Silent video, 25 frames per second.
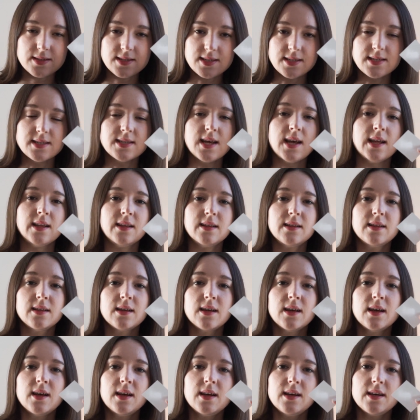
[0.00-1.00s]
scent.
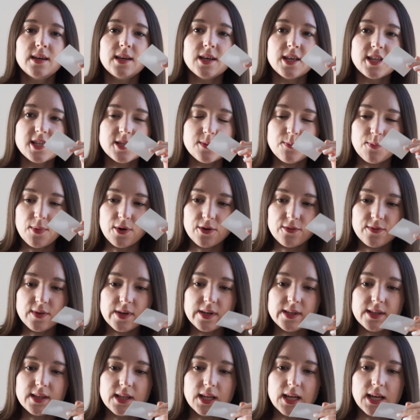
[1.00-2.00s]
It's
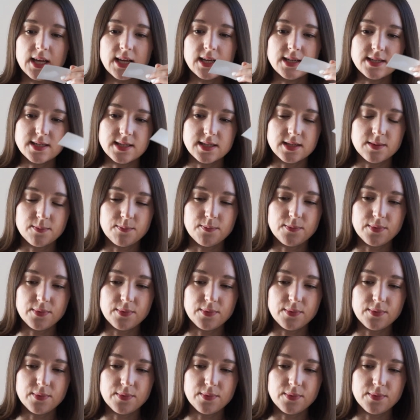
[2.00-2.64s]
perfect as